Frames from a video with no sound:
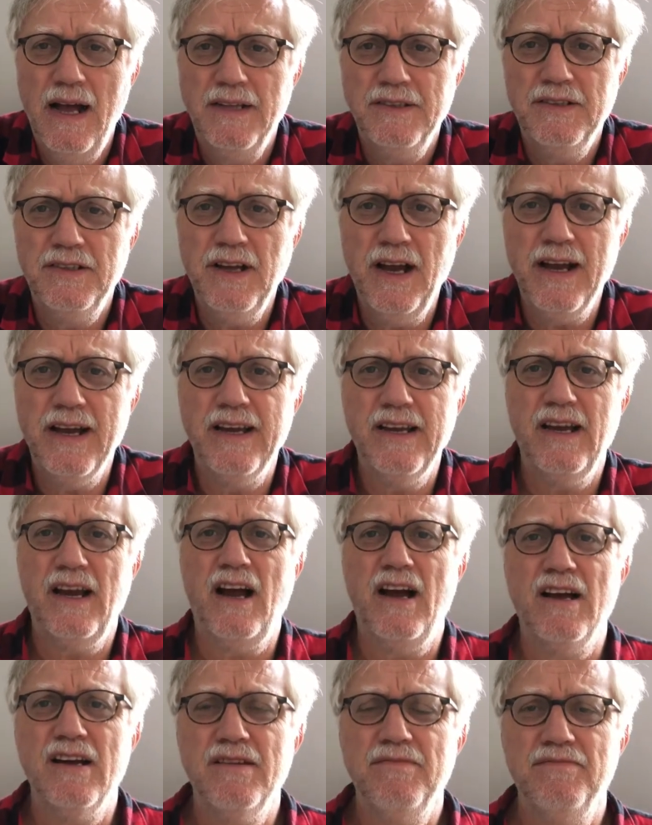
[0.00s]
Today
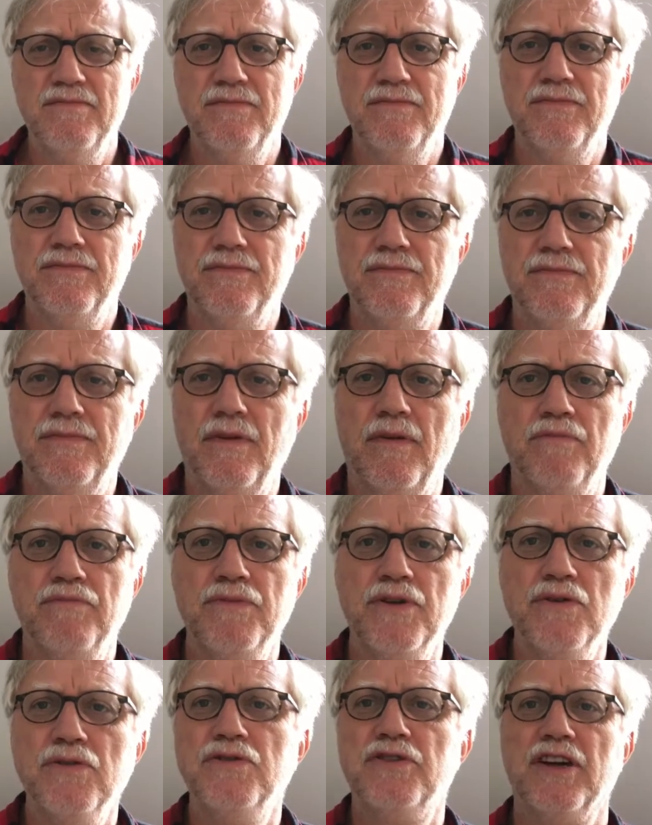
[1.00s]
I'm
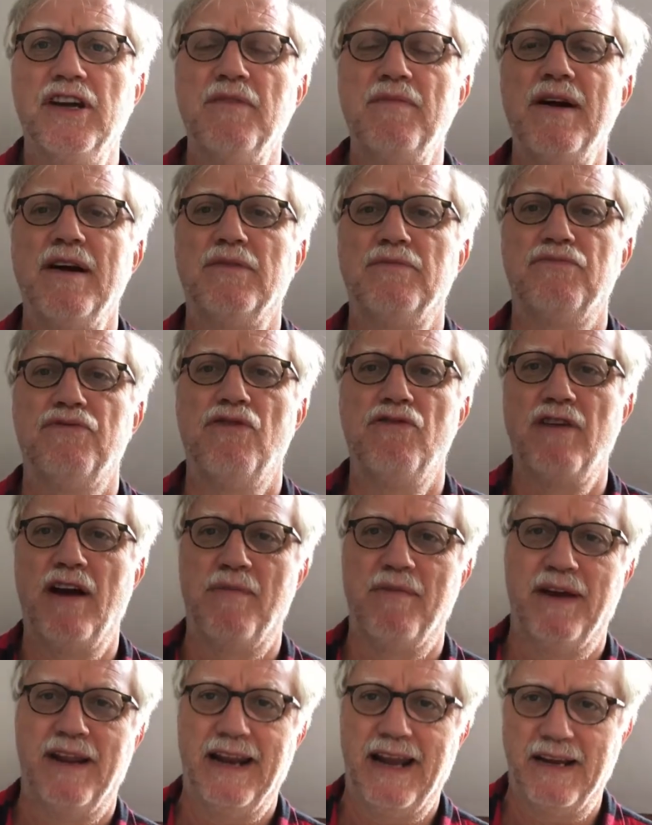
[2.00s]
musing about
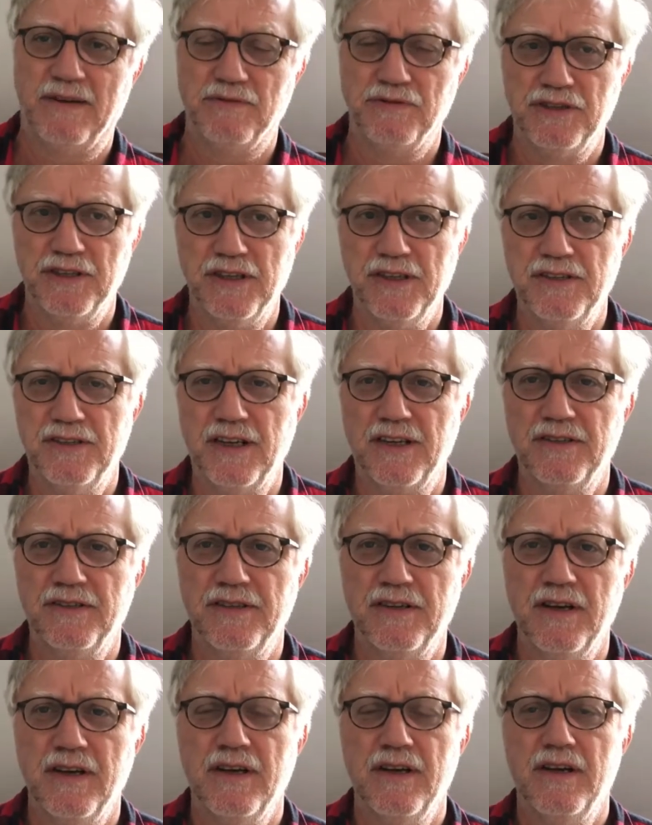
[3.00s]
programming languages and
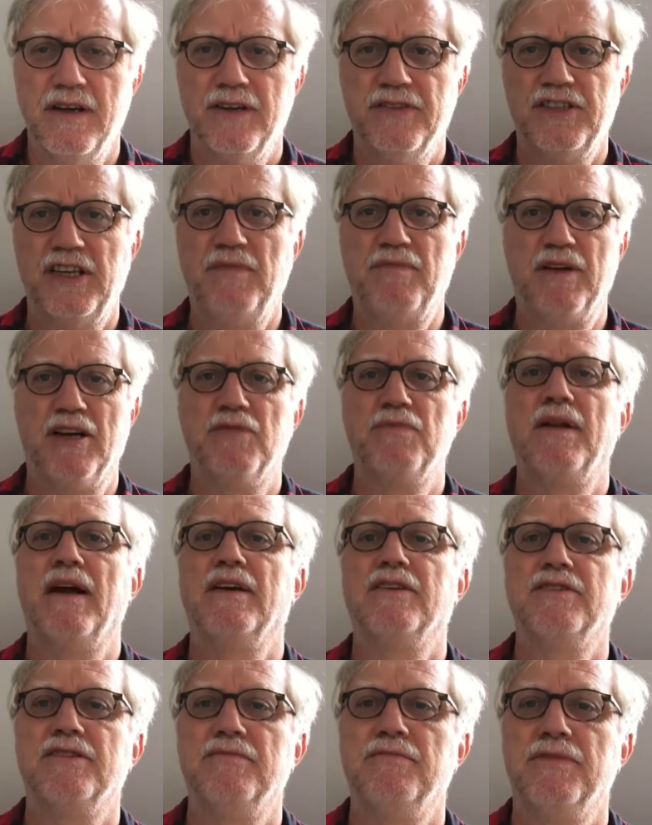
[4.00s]
C++
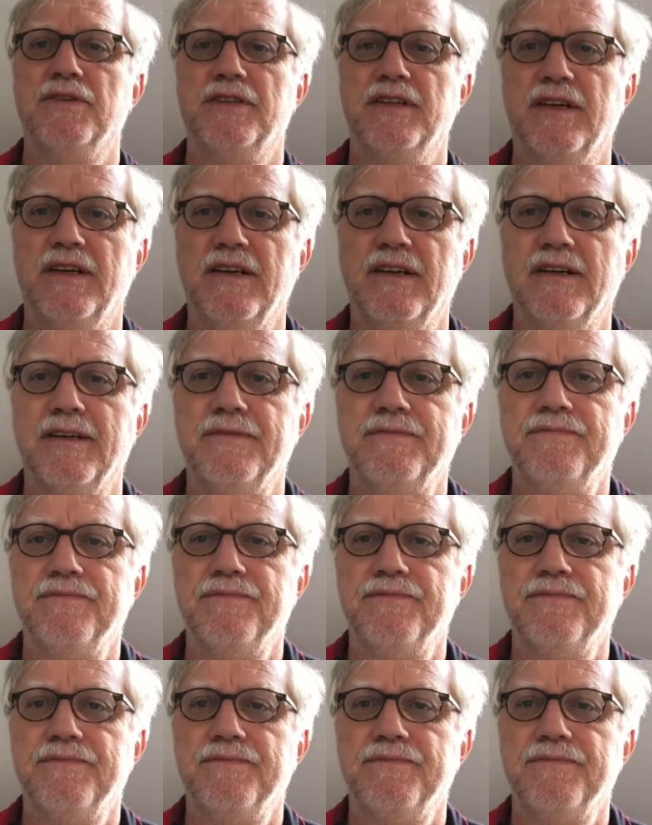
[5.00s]
in particular.